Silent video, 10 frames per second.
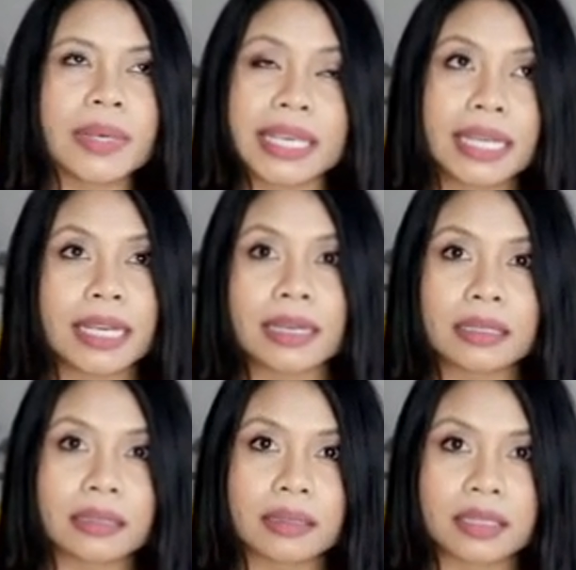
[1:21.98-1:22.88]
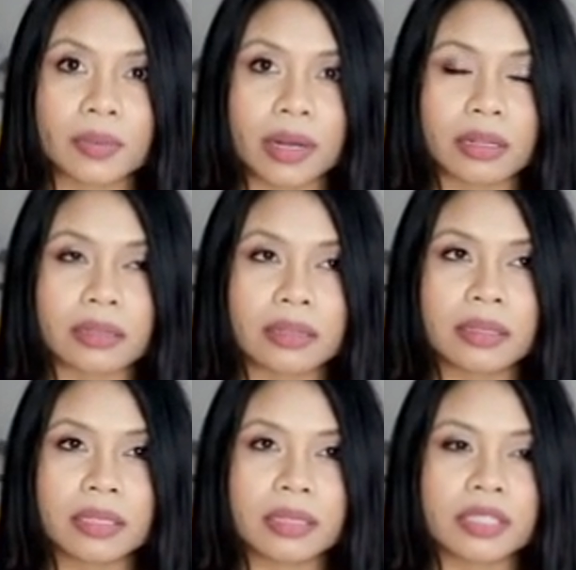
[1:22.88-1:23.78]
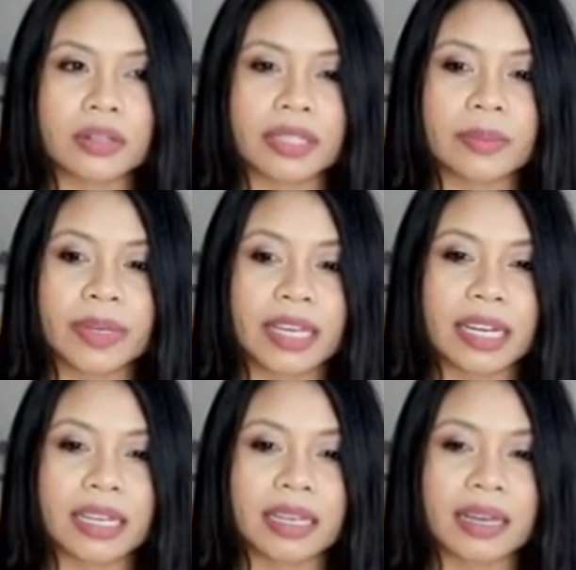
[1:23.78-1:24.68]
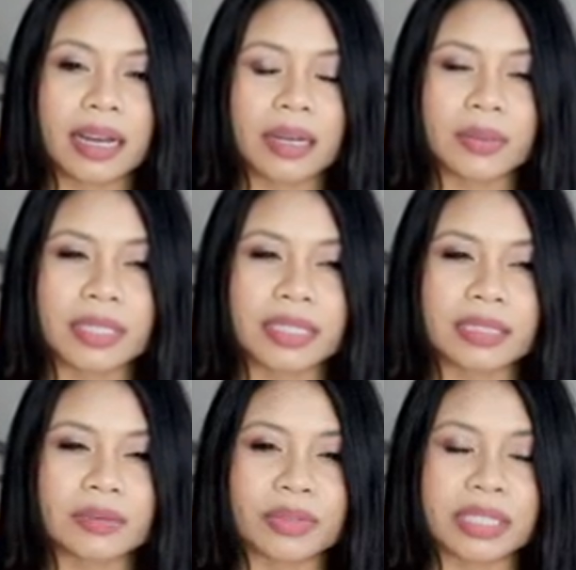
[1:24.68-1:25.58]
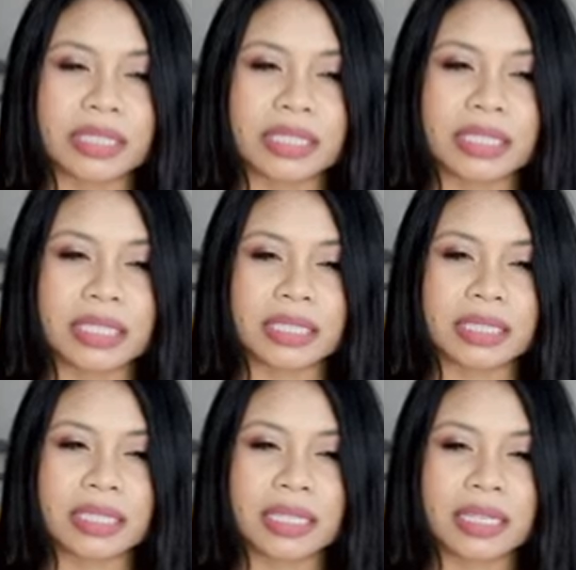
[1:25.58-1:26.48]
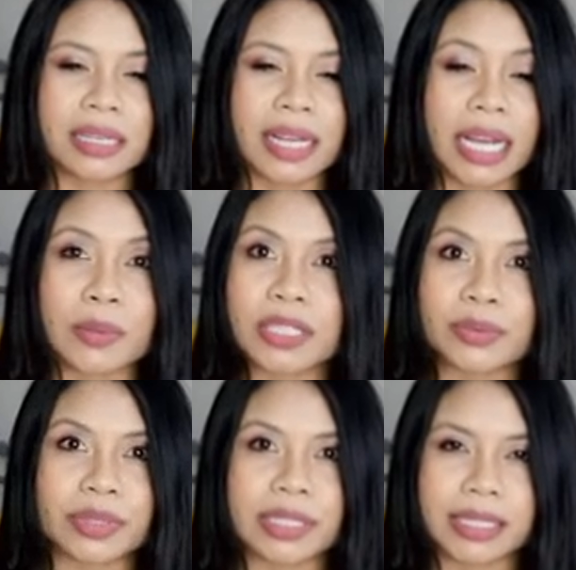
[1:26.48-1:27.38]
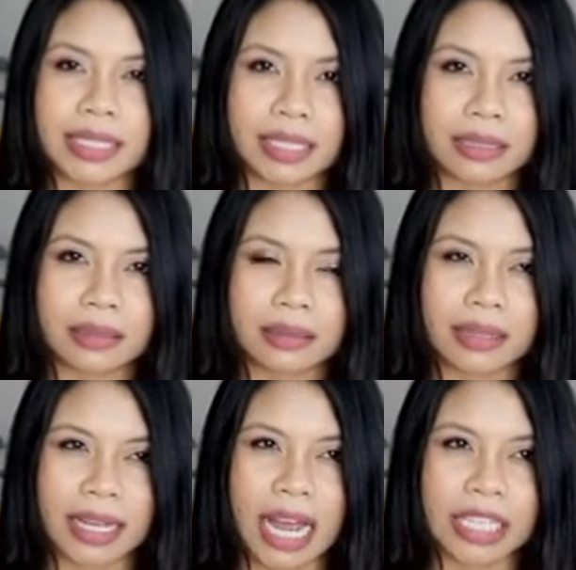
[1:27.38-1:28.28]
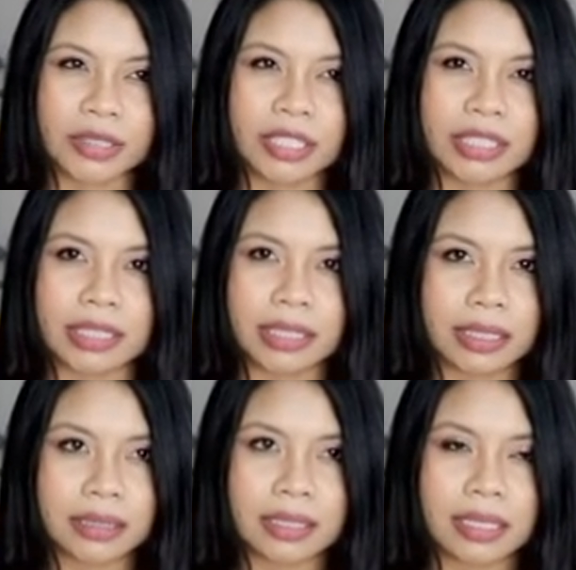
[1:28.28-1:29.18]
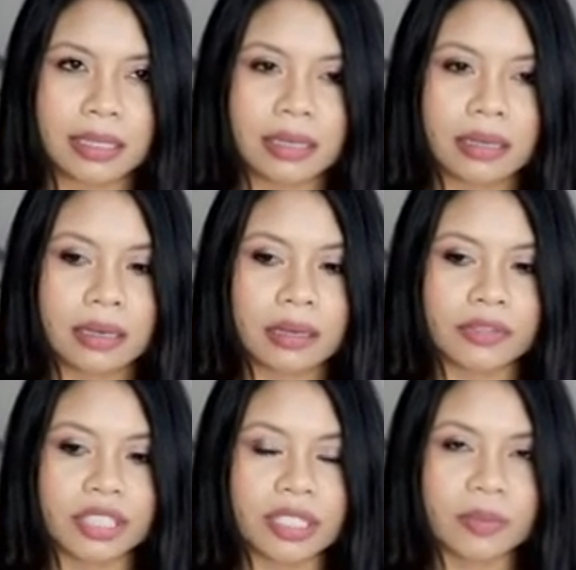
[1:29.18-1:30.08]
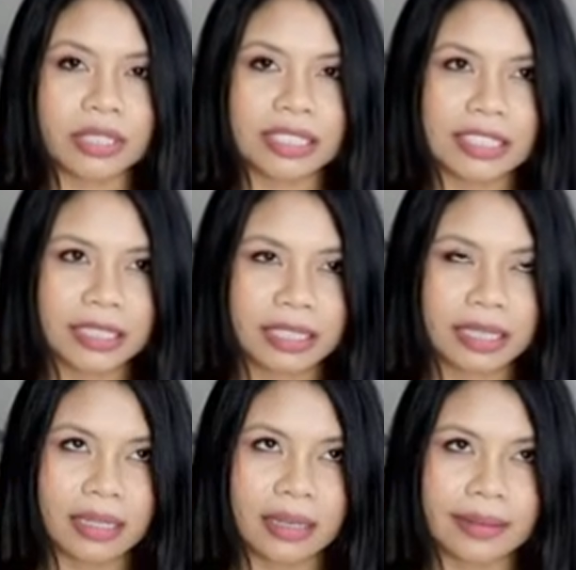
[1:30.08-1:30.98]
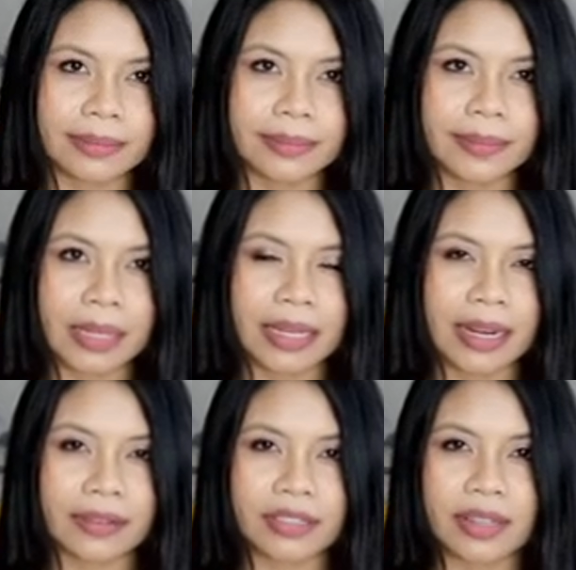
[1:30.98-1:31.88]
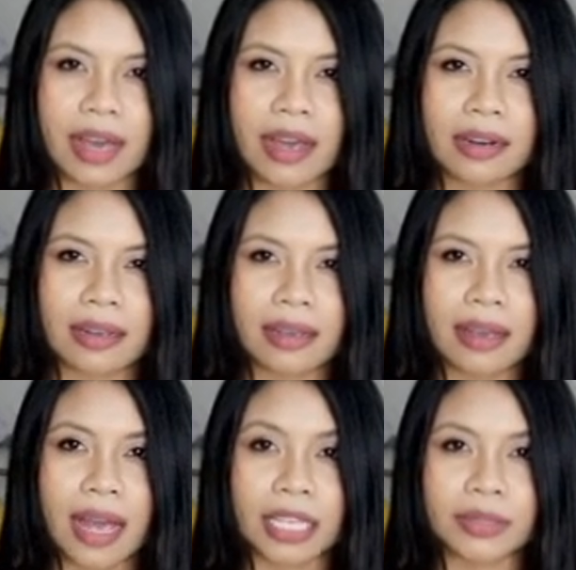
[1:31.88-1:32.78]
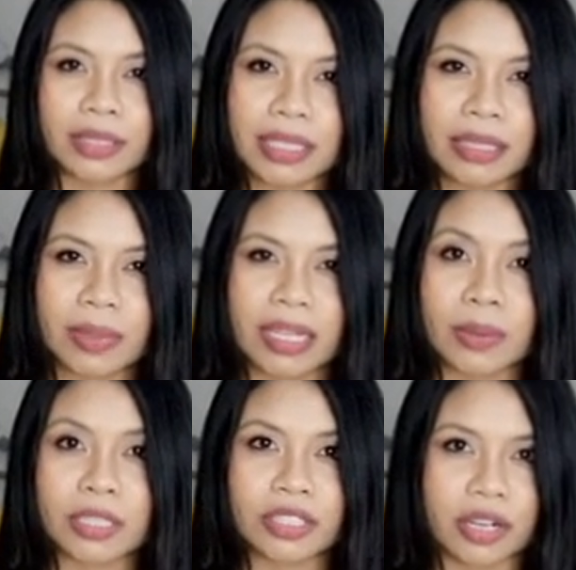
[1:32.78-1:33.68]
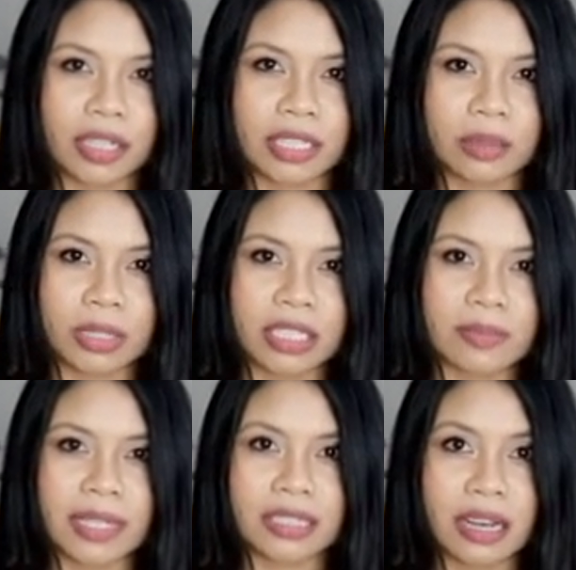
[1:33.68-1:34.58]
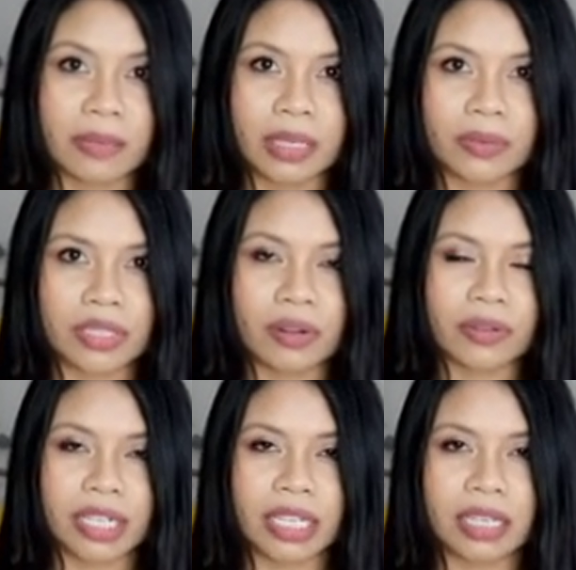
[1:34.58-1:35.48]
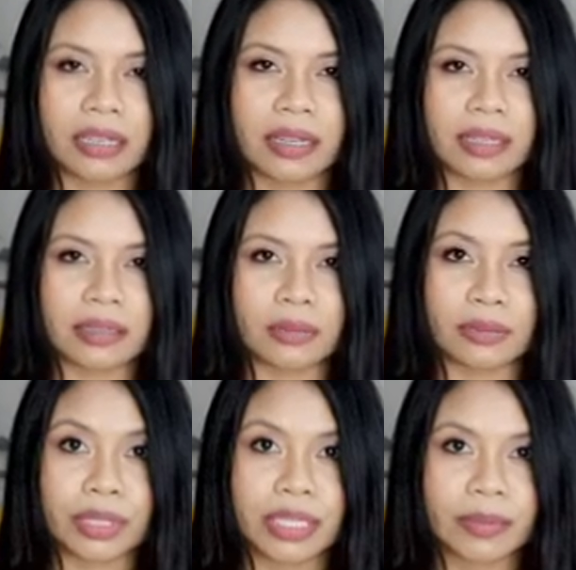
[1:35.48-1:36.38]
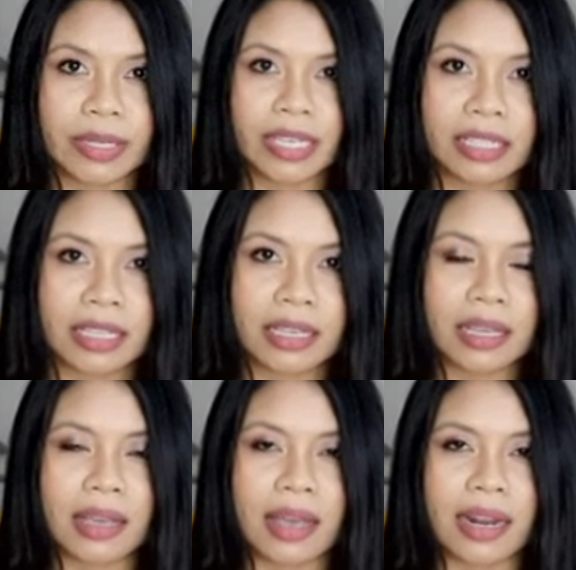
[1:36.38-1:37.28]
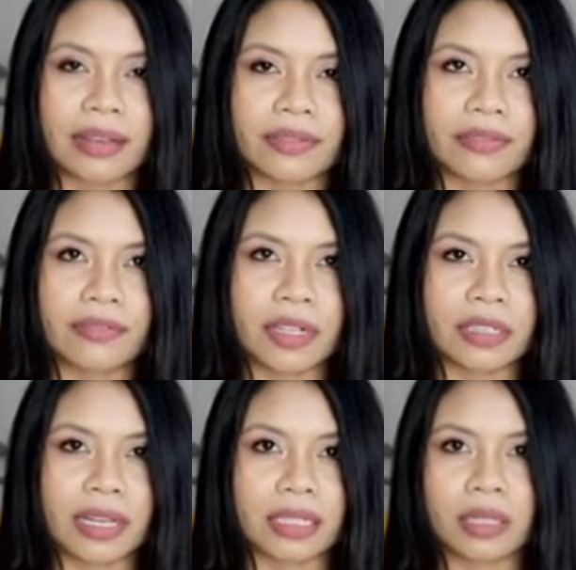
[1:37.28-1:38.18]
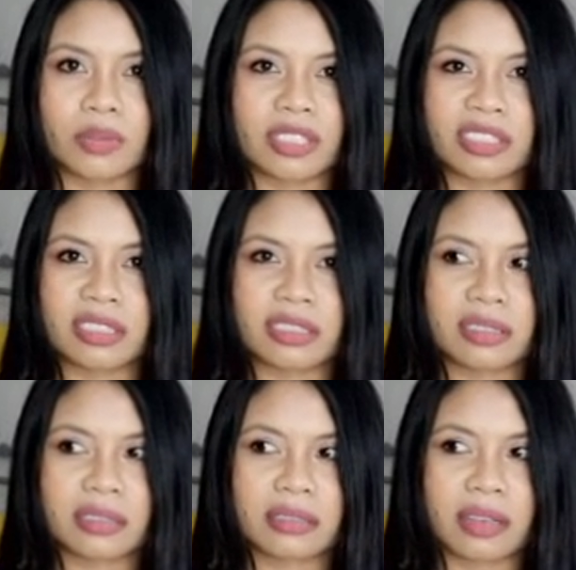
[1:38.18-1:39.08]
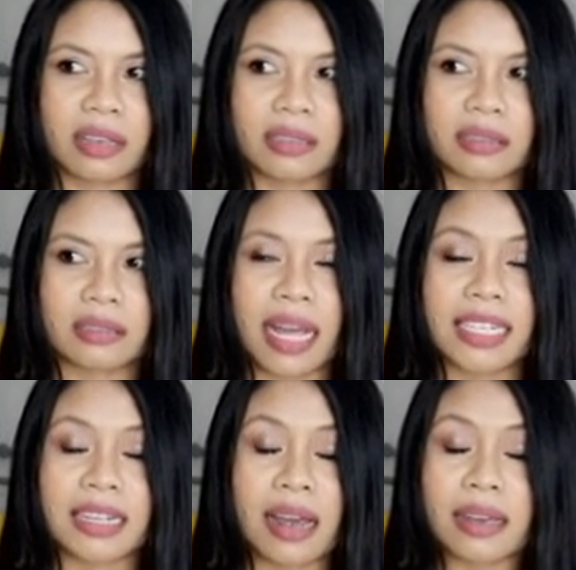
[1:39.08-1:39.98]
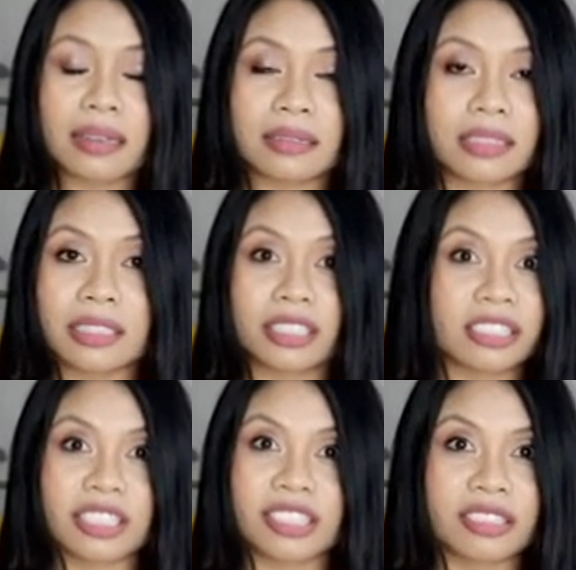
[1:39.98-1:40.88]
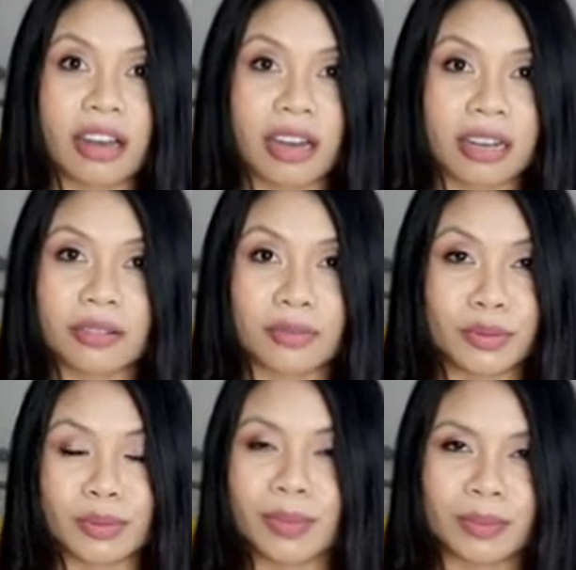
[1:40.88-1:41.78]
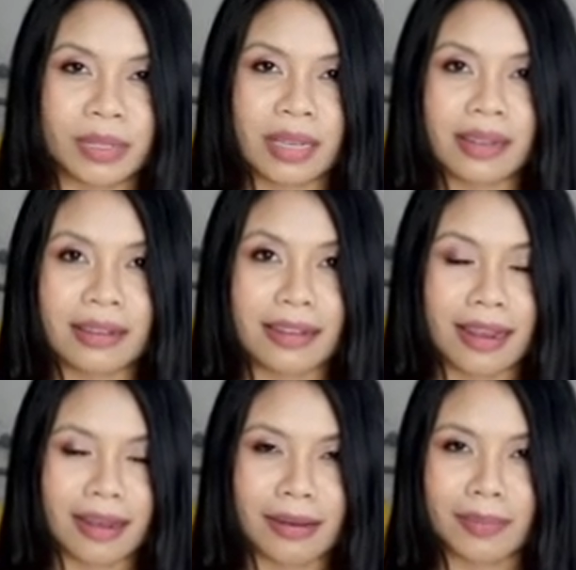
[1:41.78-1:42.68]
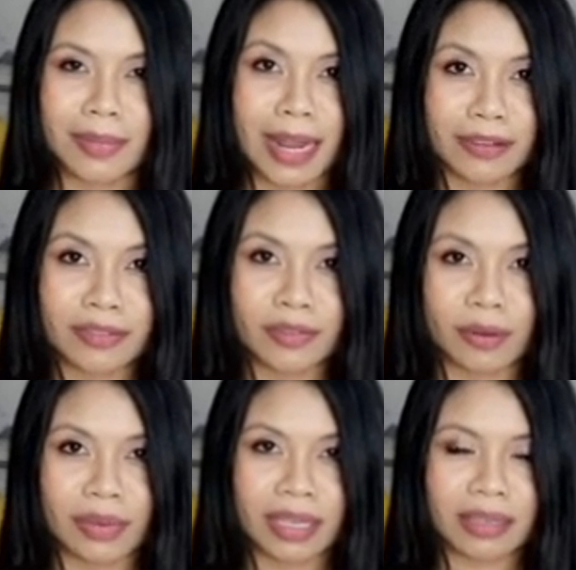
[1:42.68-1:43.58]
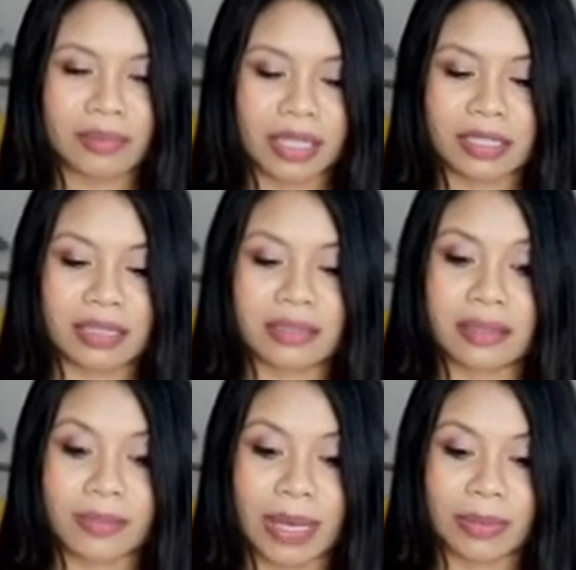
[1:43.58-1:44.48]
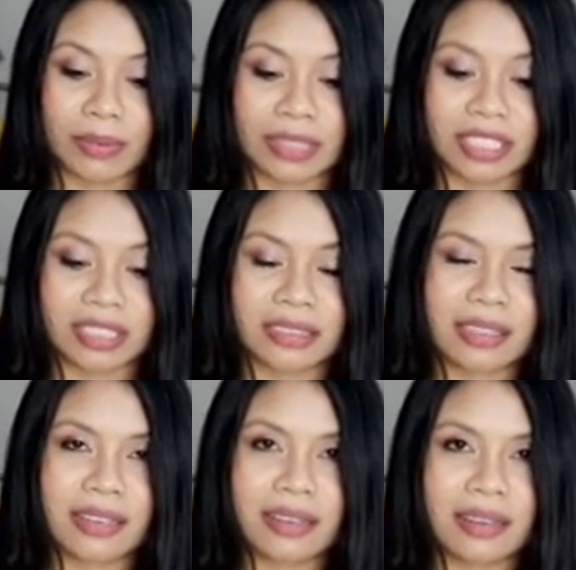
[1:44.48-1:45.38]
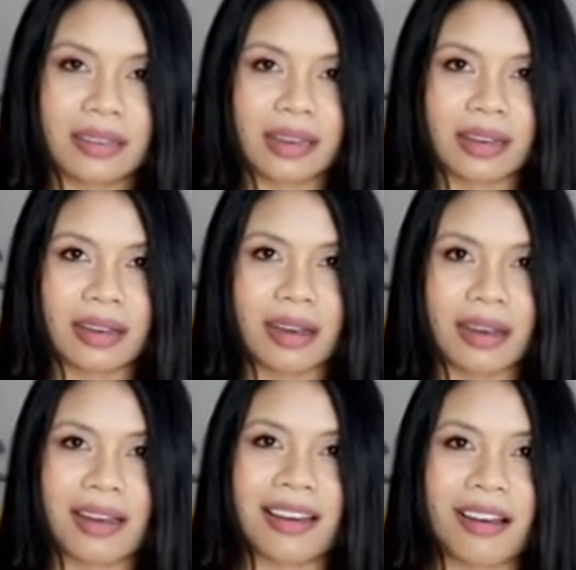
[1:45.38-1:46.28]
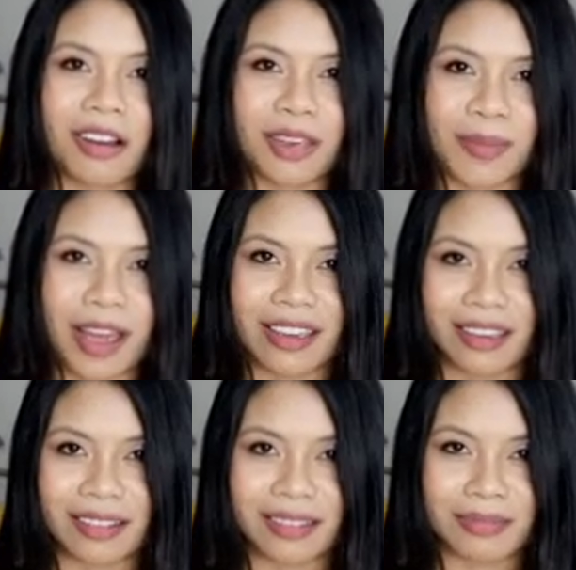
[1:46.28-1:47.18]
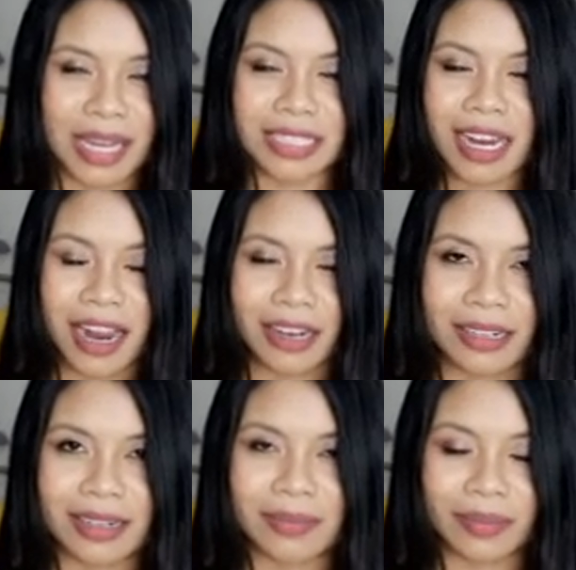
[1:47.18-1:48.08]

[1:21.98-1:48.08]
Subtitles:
Eating as well. So in the beginning, I wasn't really eating. Like, I couldn't eat for some reason. And then after that, I could eat, but then I was struggling because my tummy was already like really big, and I felt like it was just like there's not room left for me because the baby was just occupying my entire